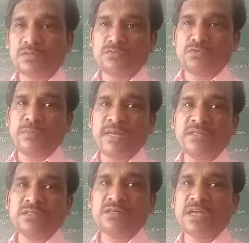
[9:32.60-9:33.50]
women
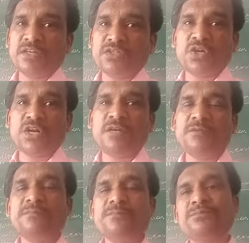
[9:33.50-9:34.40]
and
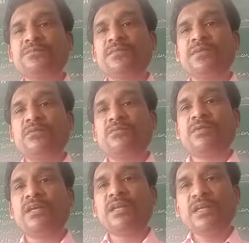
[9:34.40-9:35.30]
children,
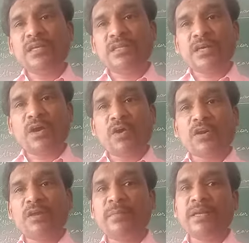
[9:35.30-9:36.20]
finally the
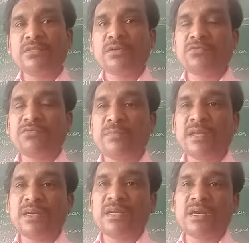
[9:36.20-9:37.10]
governments of
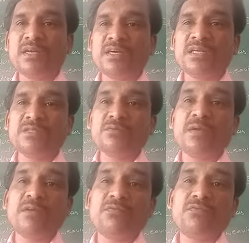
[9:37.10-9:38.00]
many countries
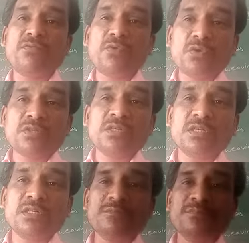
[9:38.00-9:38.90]
were forced
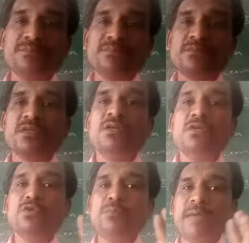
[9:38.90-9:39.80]

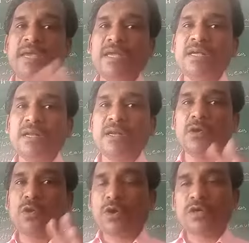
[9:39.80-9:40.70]
to make
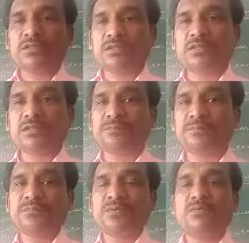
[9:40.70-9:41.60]
laws
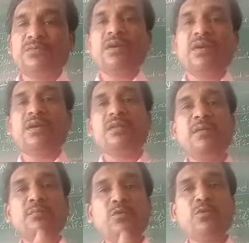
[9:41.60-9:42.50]
for
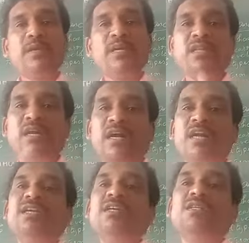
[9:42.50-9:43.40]
improving the
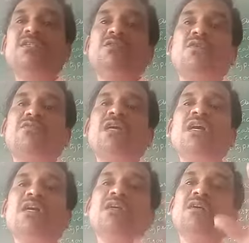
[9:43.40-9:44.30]
conditions of
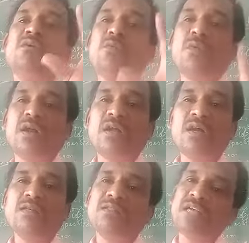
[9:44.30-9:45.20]
the
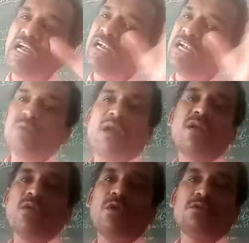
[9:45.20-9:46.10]
workers and work
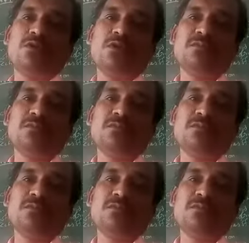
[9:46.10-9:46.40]
also.